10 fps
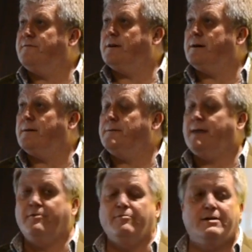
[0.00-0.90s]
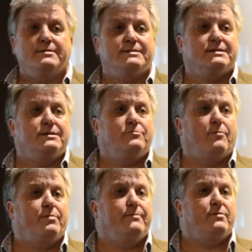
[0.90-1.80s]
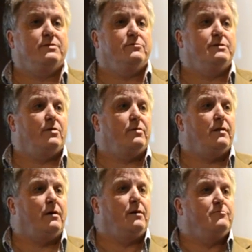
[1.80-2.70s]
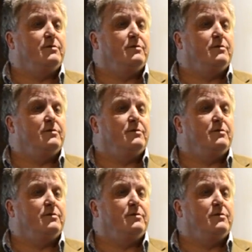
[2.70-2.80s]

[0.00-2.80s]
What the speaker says: now we can see what people are doing online.